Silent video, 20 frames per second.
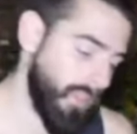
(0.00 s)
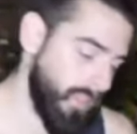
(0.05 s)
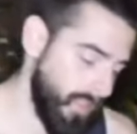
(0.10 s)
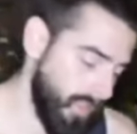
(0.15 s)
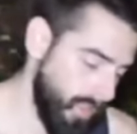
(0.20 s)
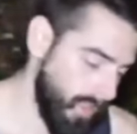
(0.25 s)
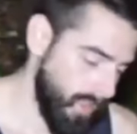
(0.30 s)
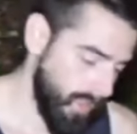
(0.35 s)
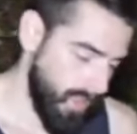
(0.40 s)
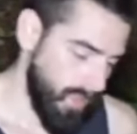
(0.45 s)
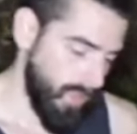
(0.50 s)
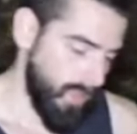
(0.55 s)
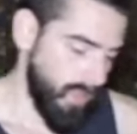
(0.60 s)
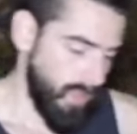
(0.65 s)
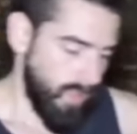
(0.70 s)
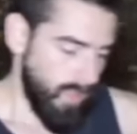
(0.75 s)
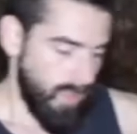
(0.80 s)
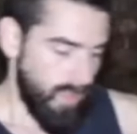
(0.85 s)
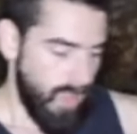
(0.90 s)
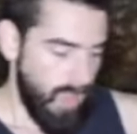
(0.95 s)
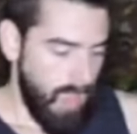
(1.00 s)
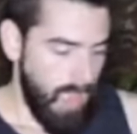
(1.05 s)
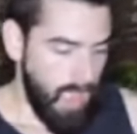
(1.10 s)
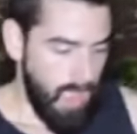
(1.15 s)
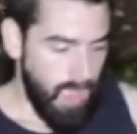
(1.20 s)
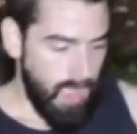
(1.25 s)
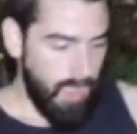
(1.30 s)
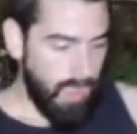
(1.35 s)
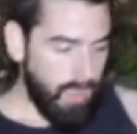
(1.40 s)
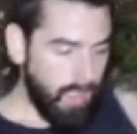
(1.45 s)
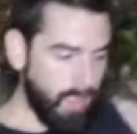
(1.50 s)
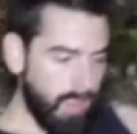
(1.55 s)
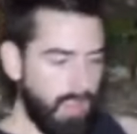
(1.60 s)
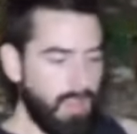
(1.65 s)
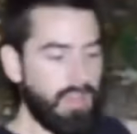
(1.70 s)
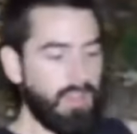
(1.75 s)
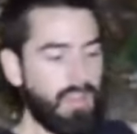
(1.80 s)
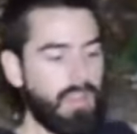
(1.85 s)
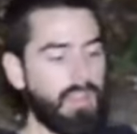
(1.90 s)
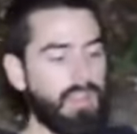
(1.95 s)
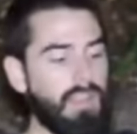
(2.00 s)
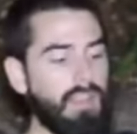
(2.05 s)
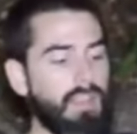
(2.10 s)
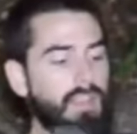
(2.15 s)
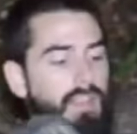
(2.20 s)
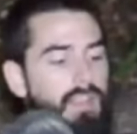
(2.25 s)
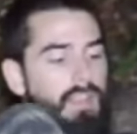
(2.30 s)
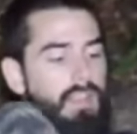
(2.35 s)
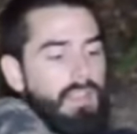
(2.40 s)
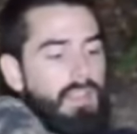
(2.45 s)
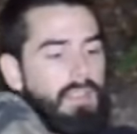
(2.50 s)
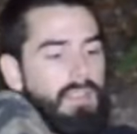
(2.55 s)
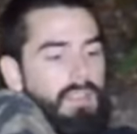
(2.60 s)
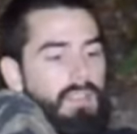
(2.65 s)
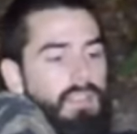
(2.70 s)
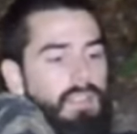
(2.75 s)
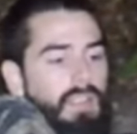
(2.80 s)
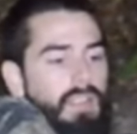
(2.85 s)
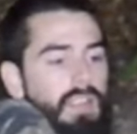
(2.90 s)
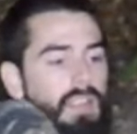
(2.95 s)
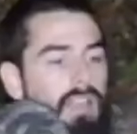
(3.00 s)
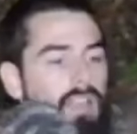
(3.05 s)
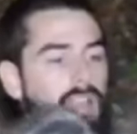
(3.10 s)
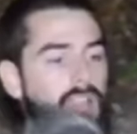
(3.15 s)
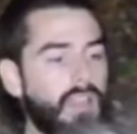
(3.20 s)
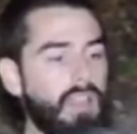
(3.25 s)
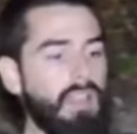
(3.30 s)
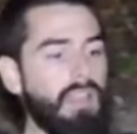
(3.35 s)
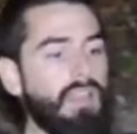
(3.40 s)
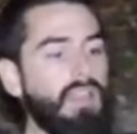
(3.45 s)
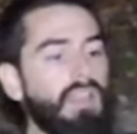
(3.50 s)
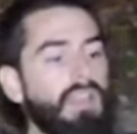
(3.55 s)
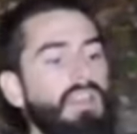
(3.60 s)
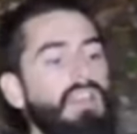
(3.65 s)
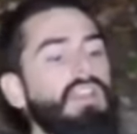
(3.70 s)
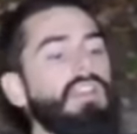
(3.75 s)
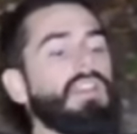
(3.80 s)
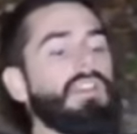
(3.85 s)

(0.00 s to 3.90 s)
No one is speaking in this clip.